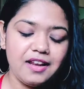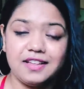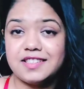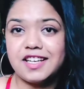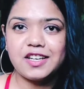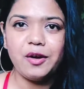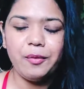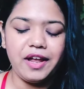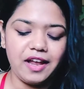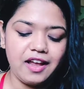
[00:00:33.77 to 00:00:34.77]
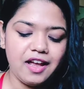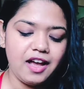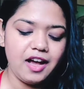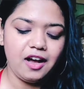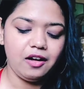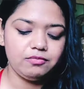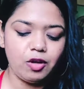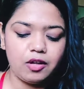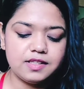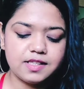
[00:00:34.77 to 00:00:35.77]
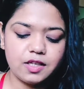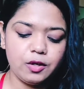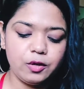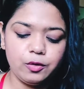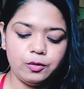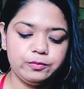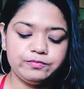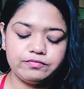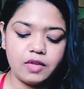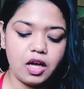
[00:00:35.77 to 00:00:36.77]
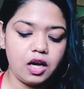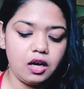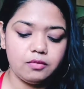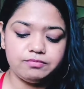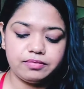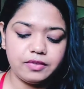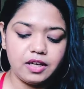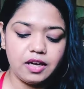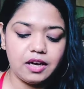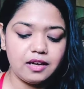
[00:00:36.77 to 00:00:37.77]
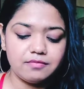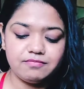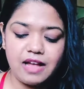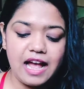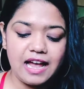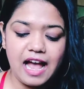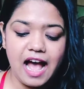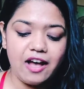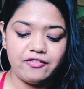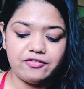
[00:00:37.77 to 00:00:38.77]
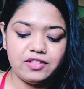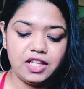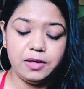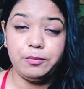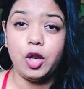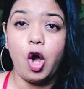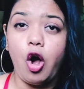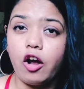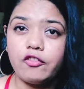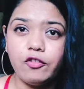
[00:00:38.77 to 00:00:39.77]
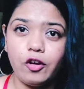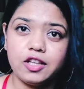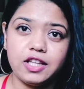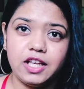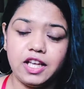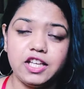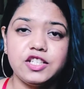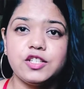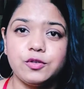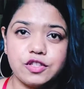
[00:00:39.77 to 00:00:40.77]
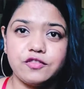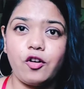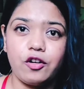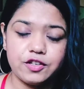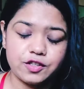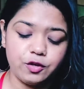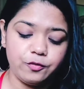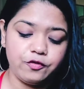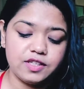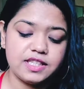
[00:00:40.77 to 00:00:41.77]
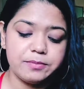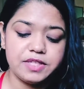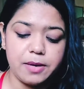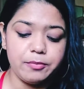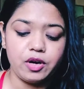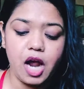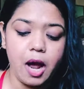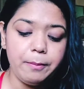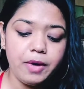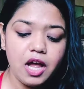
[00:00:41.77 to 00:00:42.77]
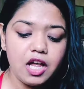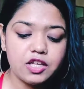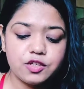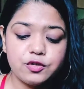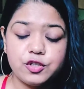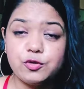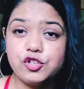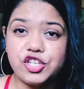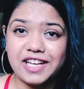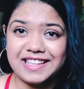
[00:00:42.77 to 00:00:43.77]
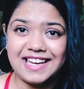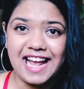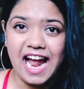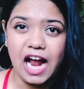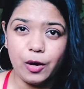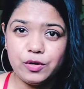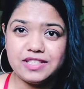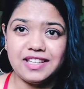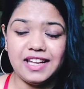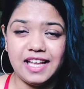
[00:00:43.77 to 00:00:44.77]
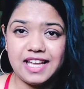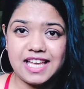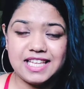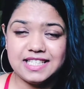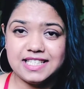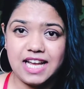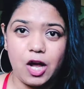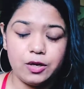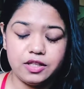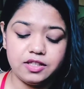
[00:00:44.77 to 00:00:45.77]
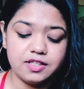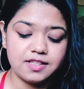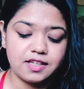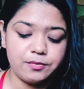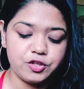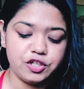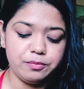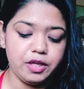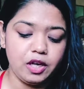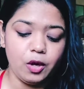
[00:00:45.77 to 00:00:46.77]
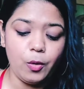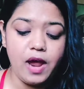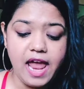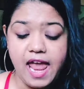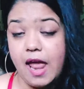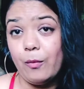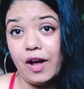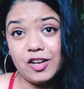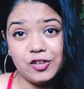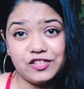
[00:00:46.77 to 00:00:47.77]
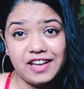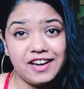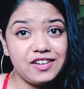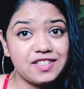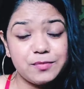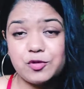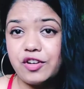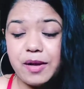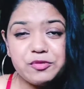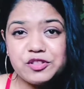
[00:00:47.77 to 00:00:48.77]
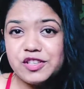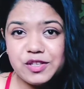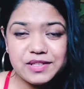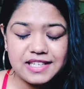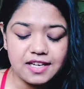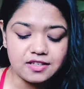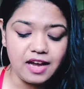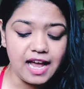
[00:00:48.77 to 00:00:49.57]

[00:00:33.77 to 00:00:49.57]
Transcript: Let's get going. Also, I have the blog for the intuitive horoscope for September up. So do check that out. The link is down in the description below. And while you're there, subscribe to the newsletter.